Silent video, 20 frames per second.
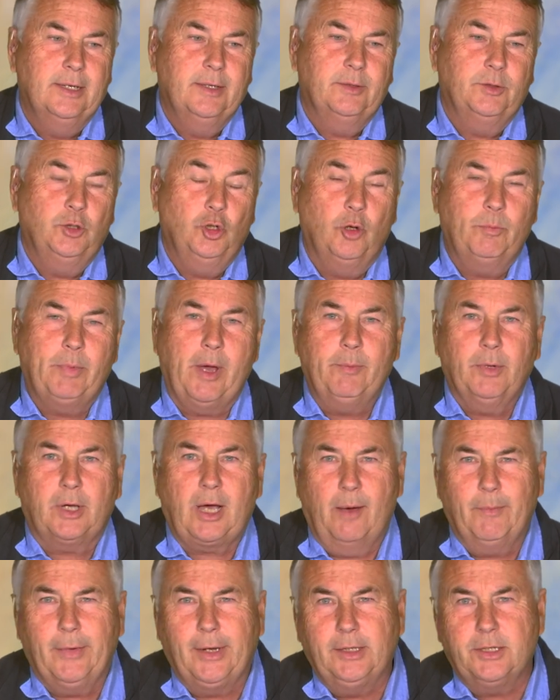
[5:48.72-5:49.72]
new people
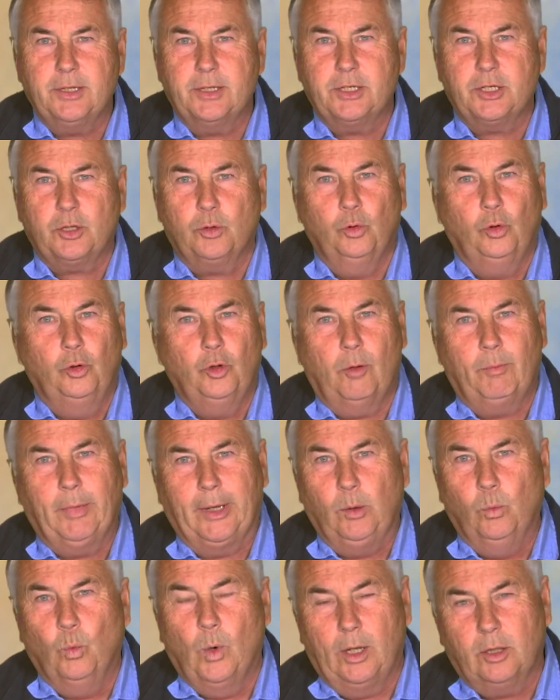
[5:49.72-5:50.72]
coming into the school not
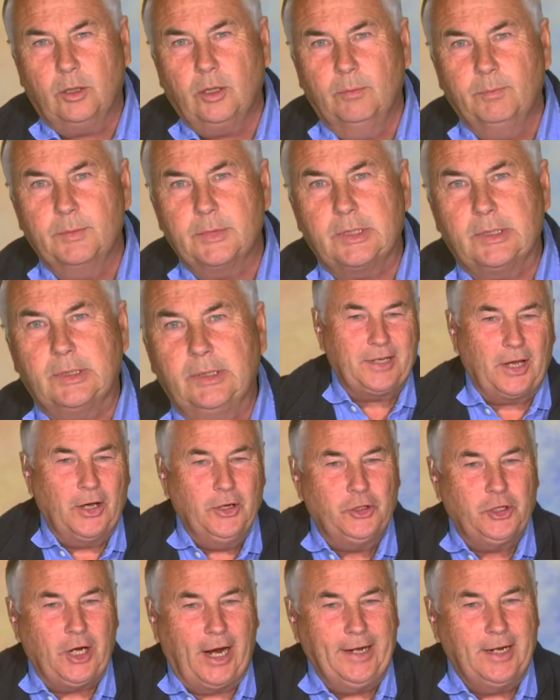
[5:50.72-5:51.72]
being welcomed.
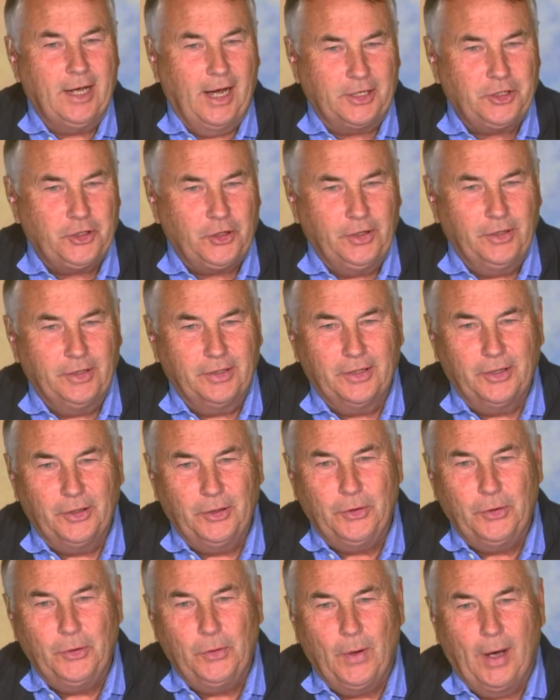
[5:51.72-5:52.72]
So Jane Hutchin,
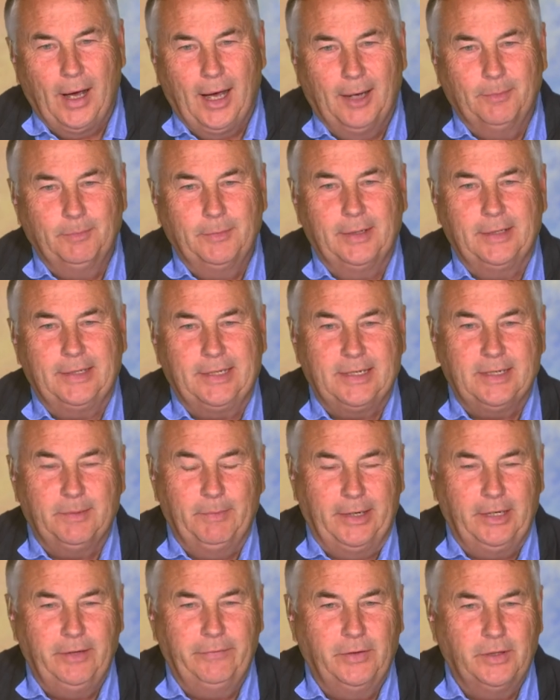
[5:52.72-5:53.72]
who um, did some
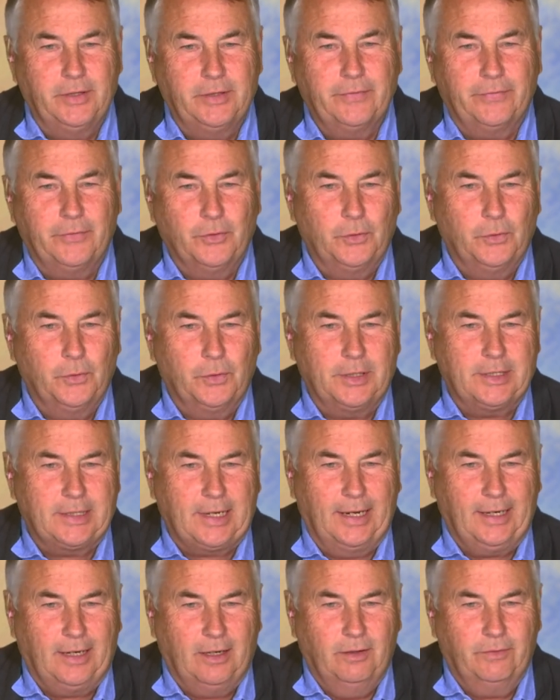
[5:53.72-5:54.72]
interviews for the
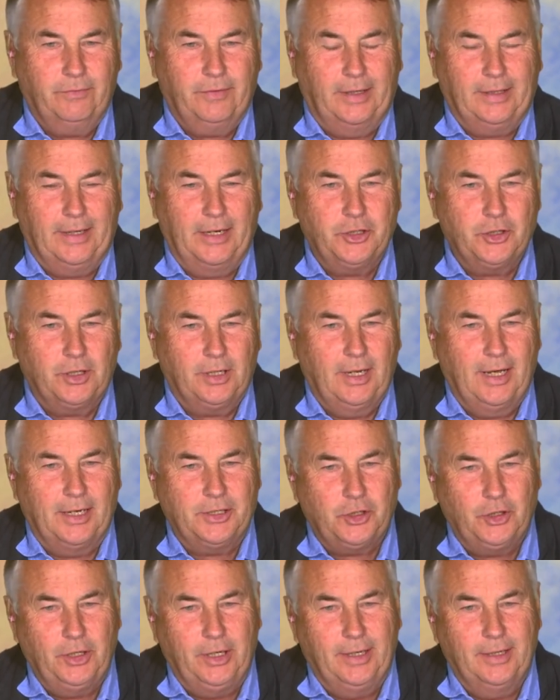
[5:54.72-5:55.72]
Stay Kind Foundation
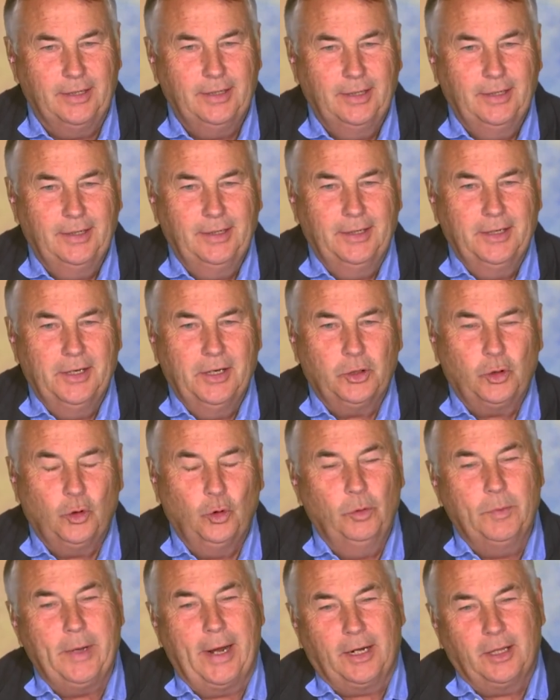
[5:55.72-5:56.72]
last year,
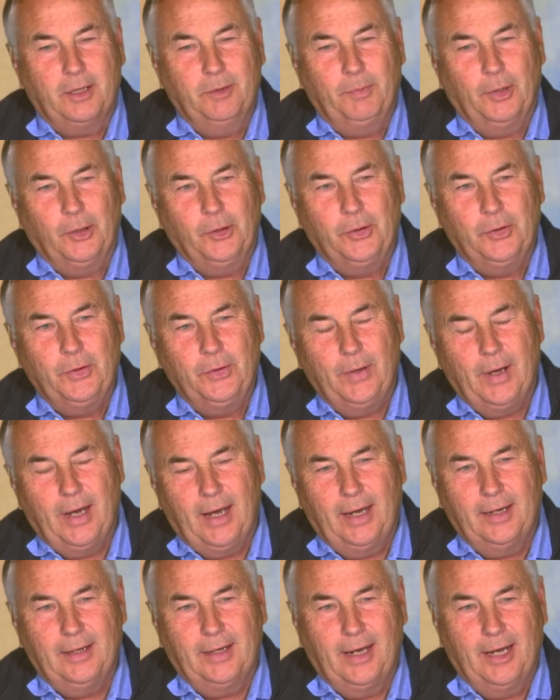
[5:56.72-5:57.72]
called me out of the blue
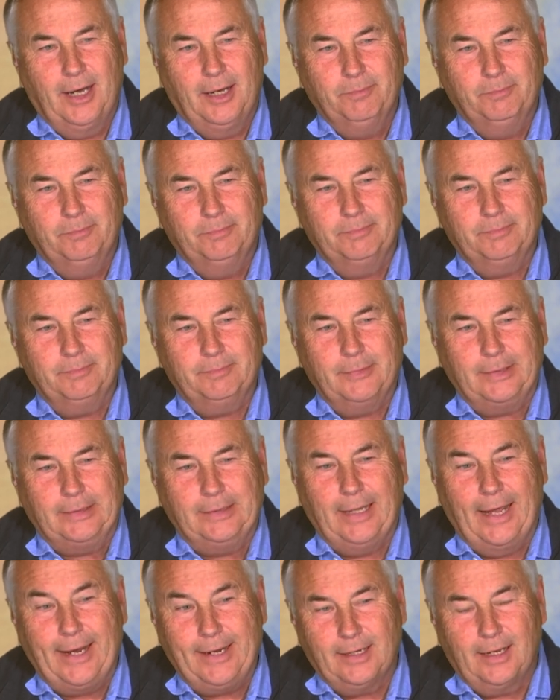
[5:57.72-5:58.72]
uh, um,
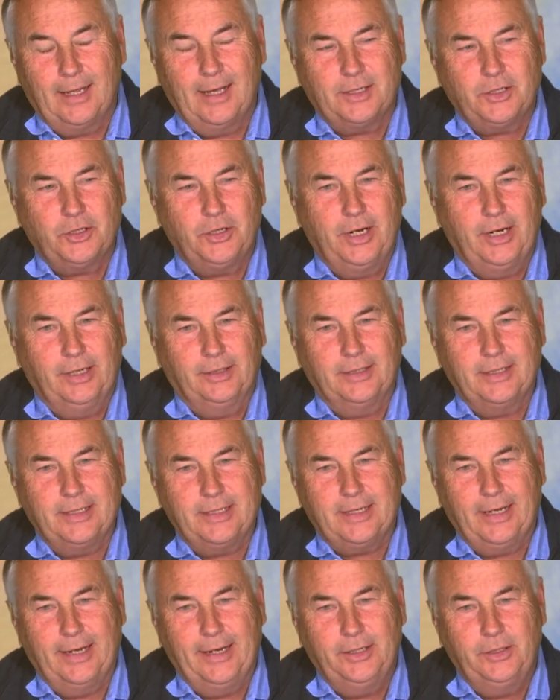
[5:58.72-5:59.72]
late last year and
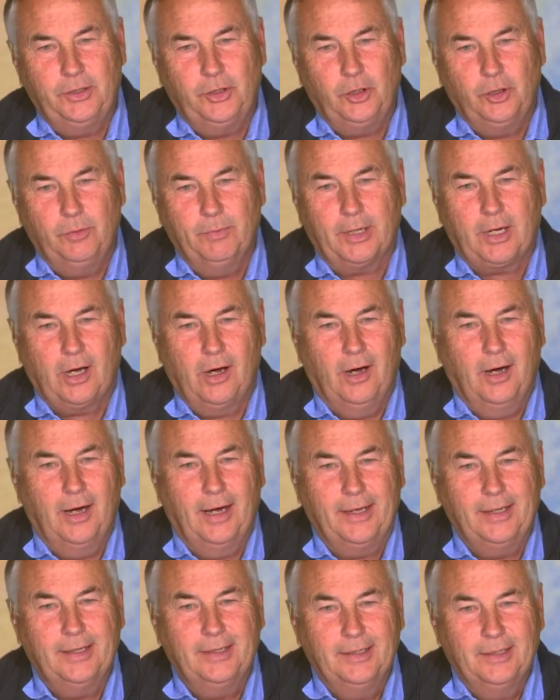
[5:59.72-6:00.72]
said, Hugh
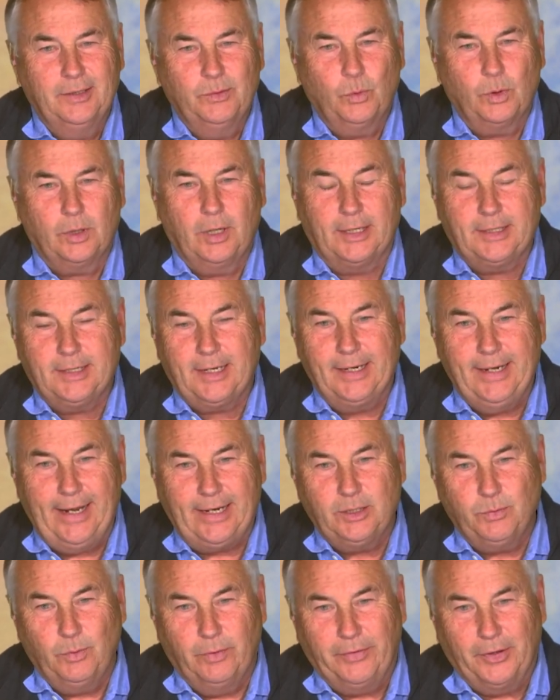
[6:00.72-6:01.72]
Mackay would like to
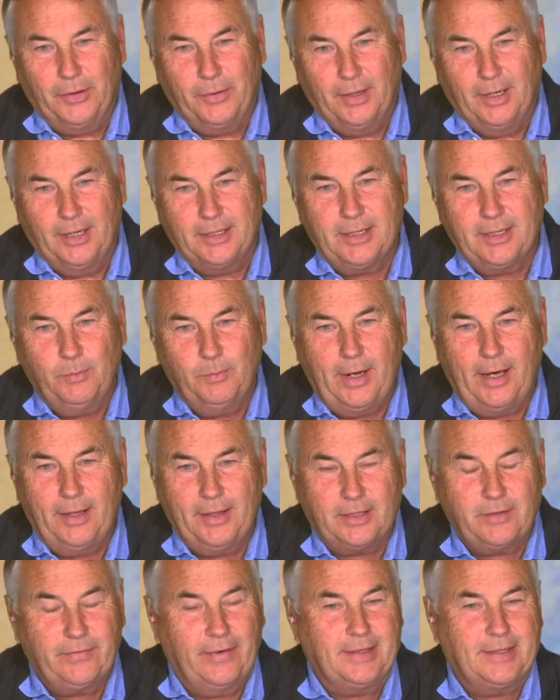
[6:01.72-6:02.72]
connect with you. And I wow,
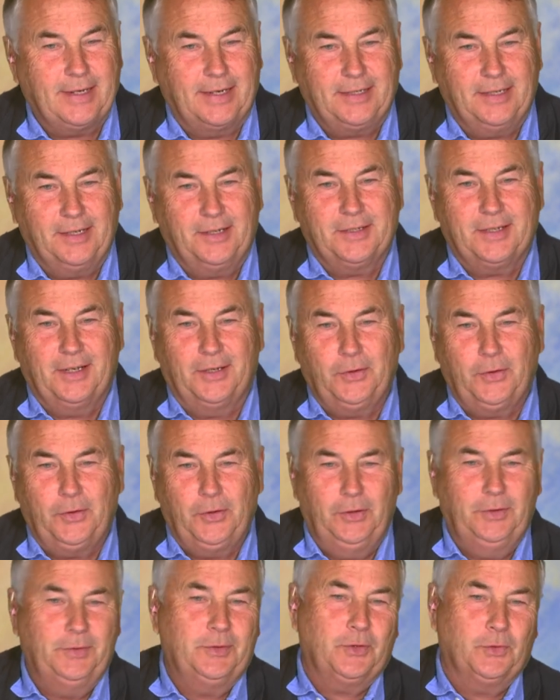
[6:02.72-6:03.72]
that's fantastic, because I
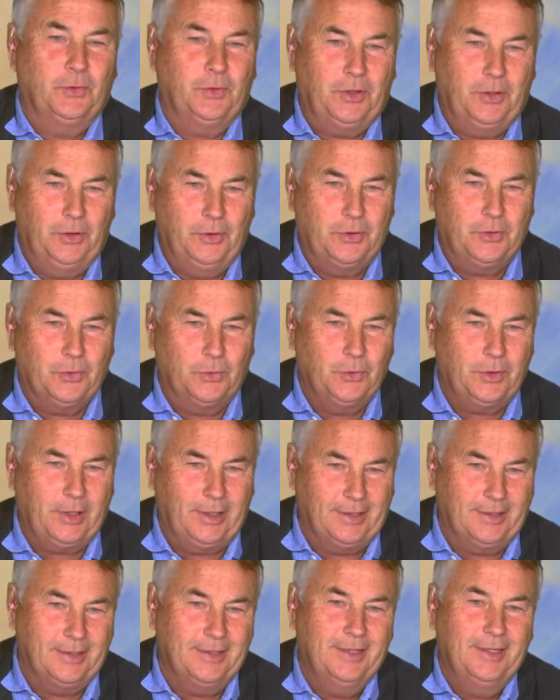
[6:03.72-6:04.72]
saw Hugh
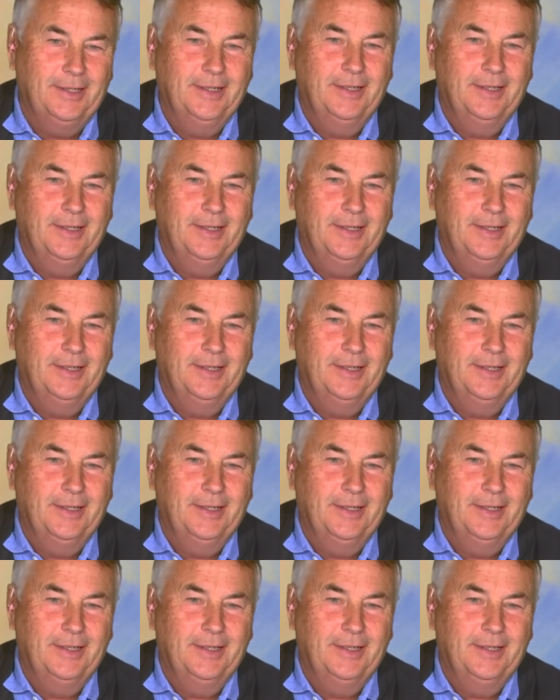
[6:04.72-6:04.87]
talking